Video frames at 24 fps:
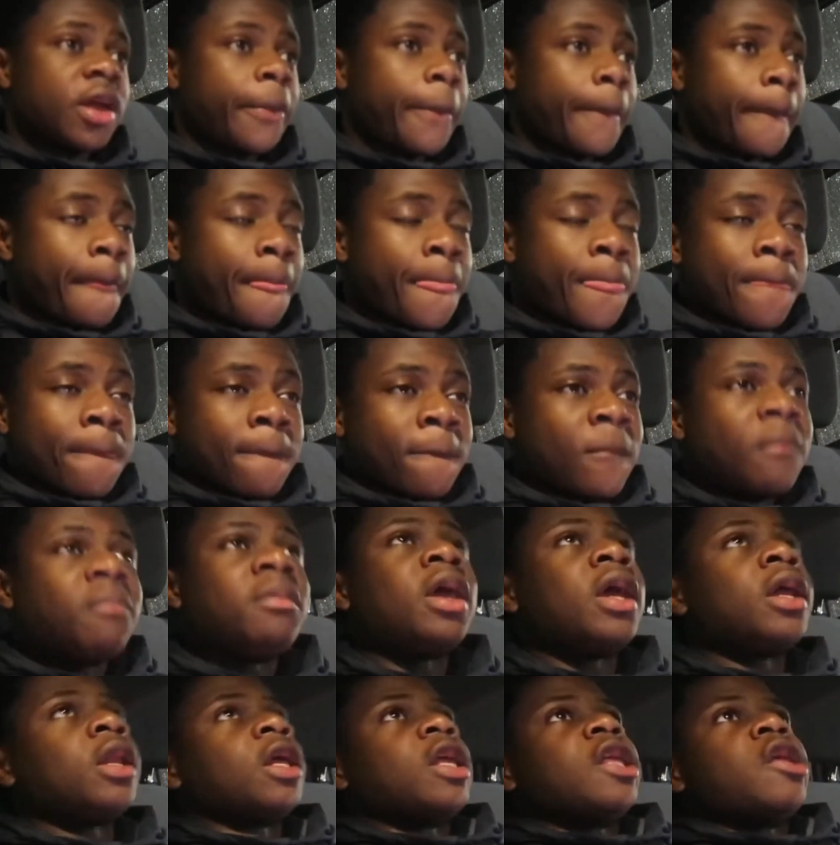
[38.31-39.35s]
I
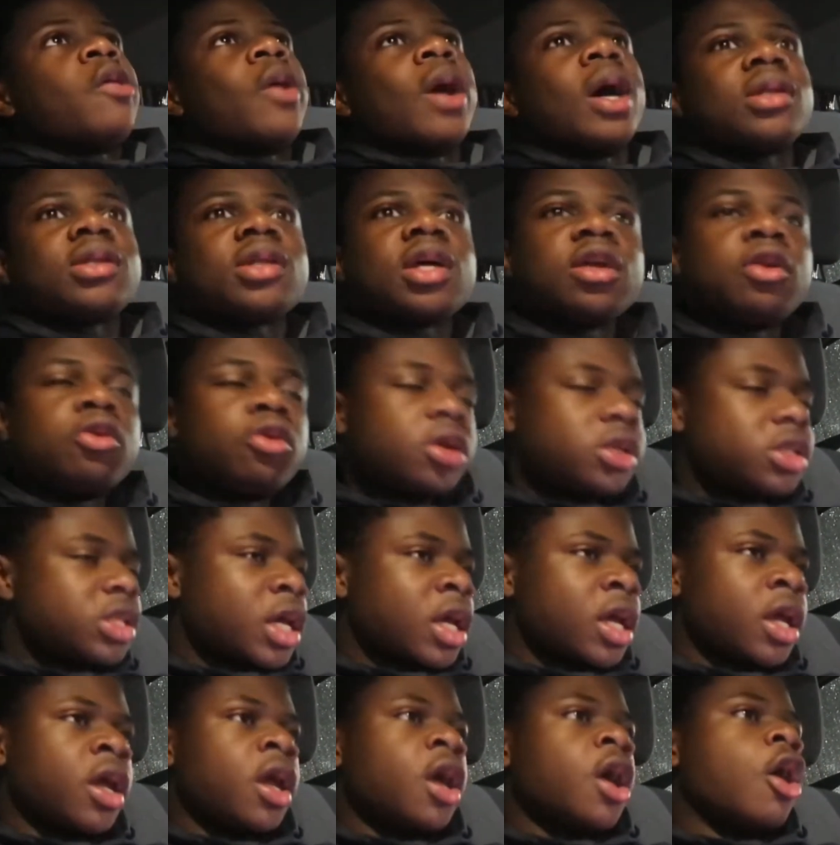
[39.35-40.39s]
mean, then you got the, you can
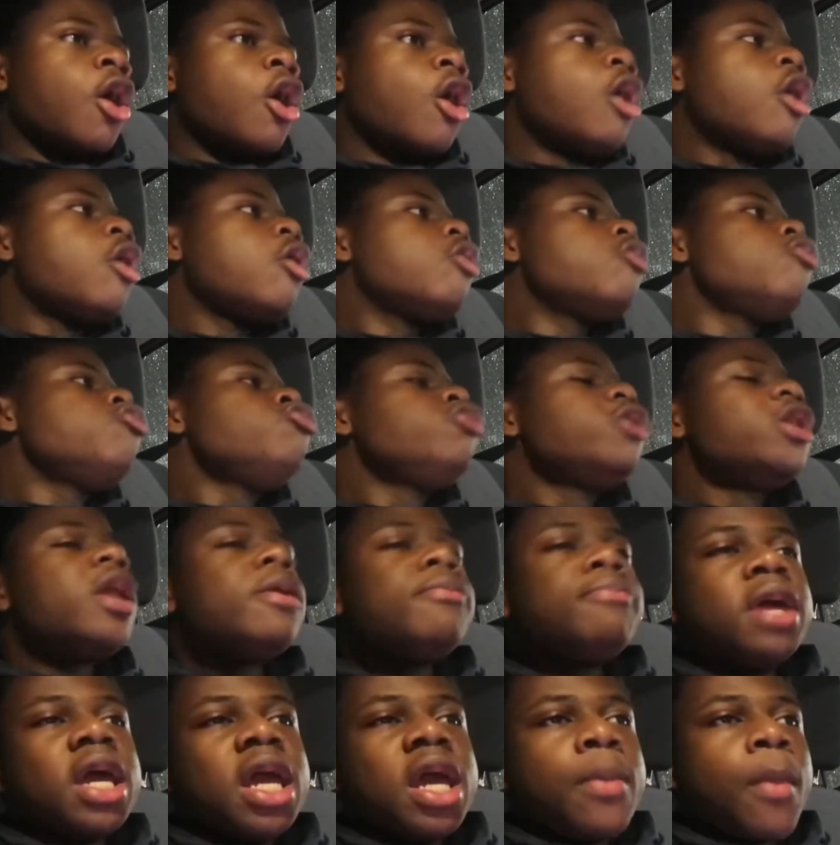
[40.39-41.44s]
say, oh, you get a
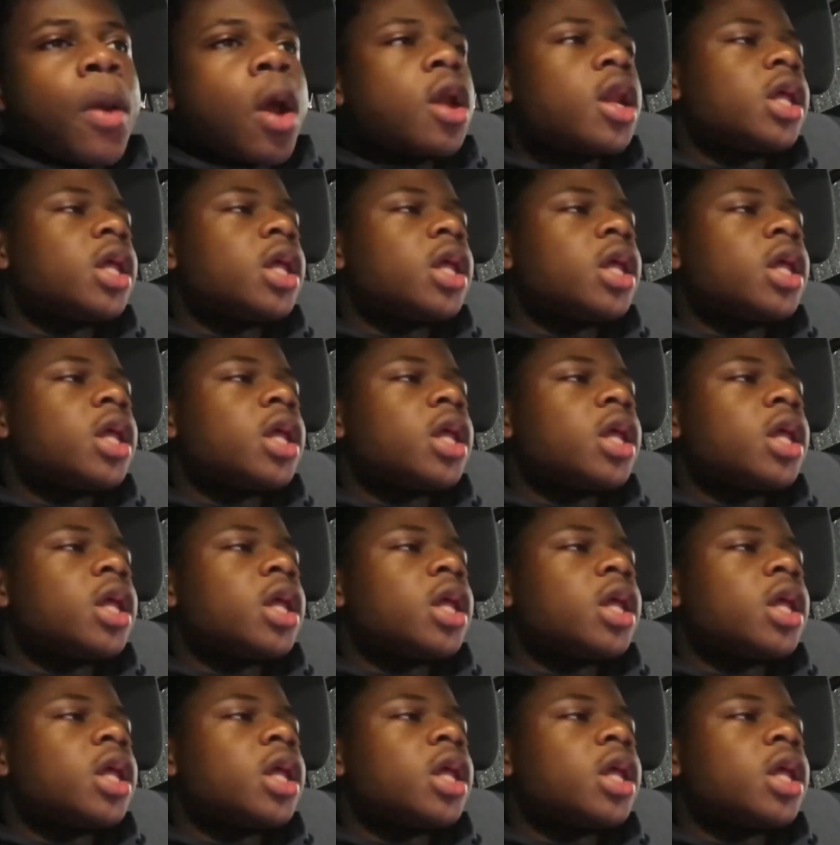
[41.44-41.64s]
Beamer.